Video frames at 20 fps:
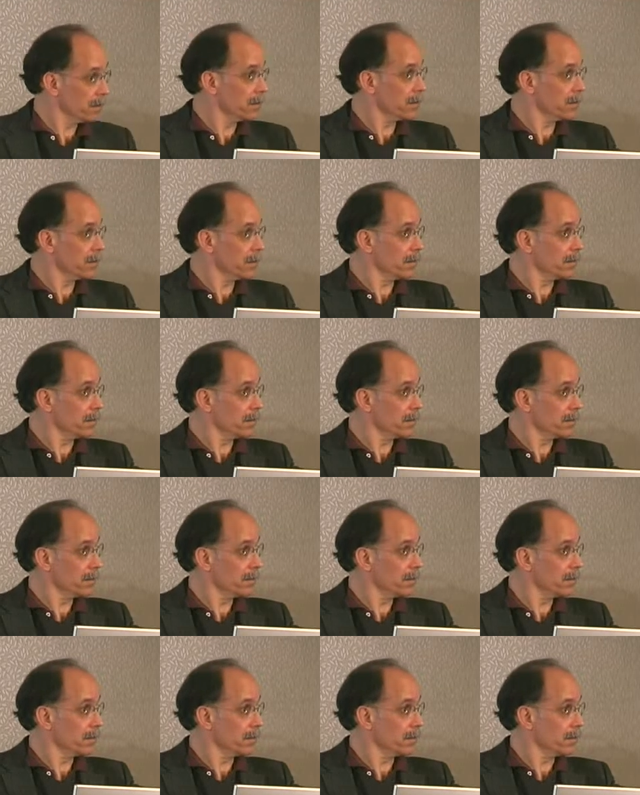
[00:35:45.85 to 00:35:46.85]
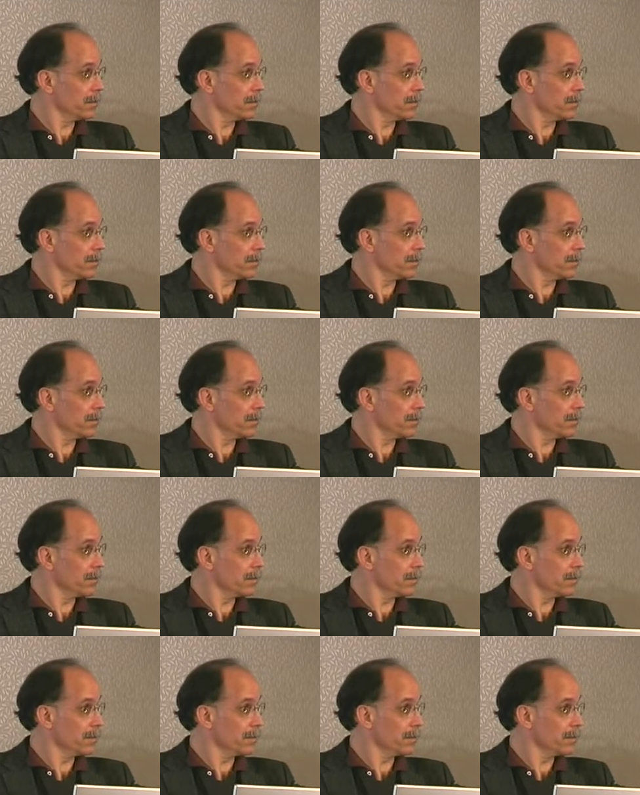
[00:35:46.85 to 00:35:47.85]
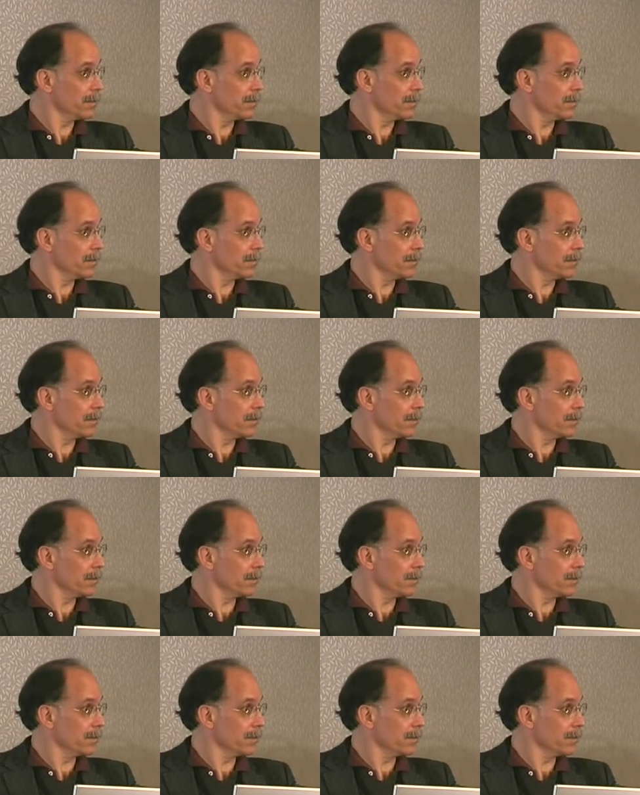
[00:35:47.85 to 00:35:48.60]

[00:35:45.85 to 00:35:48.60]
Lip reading: Nobody speaks.